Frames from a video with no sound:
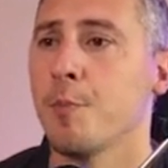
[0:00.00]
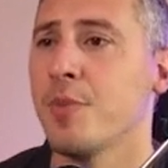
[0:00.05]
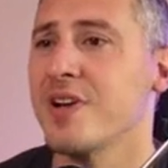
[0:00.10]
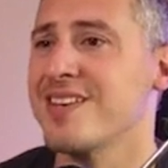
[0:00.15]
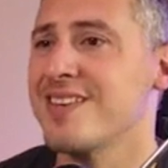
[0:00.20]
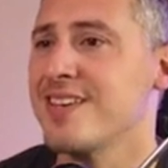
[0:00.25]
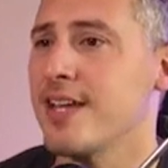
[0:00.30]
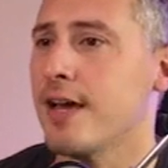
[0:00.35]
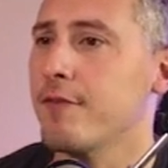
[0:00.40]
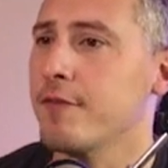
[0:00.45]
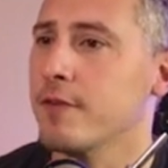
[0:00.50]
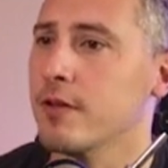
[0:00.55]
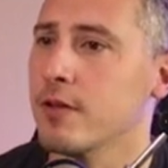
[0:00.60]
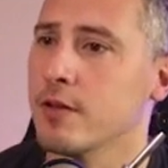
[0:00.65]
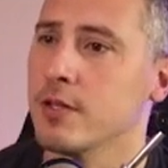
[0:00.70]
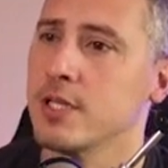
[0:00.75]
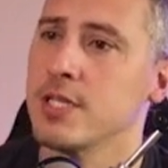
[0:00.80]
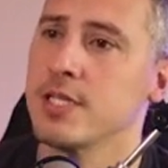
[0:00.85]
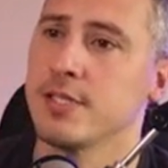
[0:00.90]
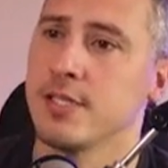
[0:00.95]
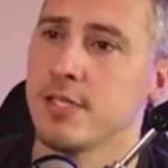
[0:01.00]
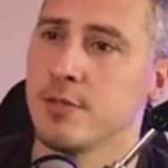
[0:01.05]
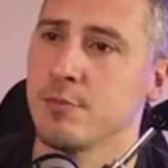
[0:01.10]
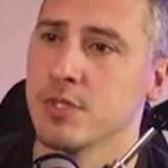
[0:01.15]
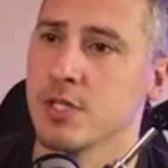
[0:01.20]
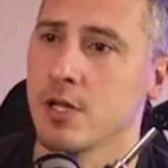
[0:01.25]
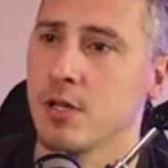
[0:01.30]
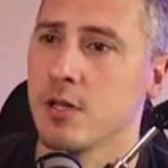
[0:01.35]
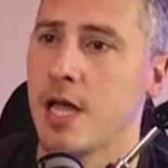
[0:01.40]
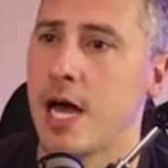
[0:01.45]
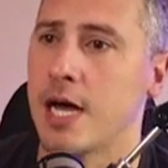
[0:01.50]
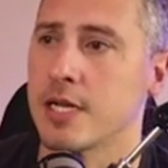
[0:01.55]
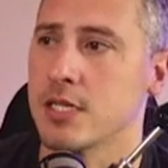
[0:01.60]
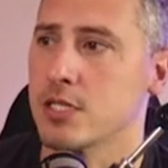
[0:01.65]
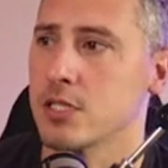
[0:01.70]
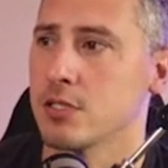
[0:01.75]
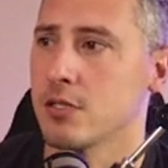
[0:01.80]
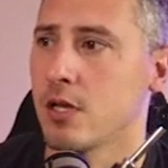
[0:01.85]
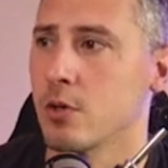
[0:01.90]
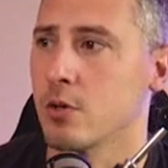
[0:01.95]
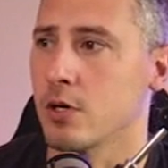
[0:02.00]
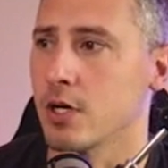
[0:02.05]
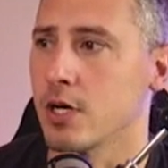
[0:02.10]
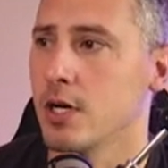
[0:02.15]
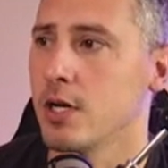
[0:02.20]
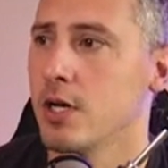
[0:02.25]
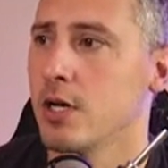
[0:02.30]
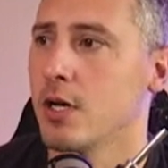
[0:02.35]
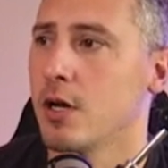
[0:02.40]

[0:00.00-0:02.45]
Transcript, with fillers: but definitely seems a lot slower.